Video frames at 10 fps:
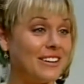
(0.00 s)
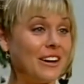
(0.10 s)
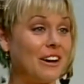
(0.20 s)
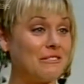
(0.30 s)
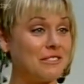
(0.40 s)

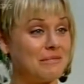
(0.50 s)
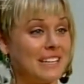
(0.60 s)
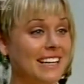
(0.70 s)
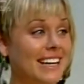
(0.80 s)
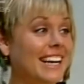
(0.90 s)
not for
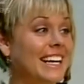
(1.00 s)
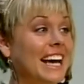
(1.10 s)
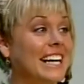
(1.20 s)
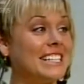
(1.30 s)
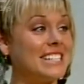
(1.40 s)
me.
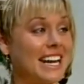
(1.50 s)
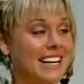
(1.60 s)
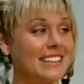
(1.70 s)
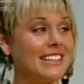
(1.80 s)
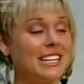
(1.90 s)
Yeah,
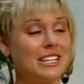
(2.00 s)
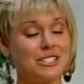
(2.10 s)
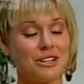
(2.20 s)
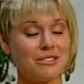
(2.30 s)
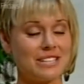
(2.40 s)
exactly. He
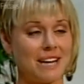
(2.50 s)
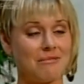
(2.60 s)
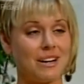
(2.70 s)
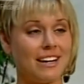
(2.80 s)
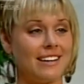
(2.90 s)
chose that
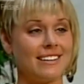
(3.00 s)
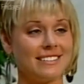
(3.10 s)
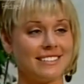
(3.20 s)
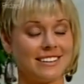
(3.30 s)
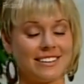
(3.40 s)
way.
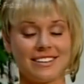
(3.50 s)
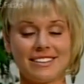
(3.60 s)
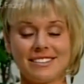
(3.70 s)
Ugh.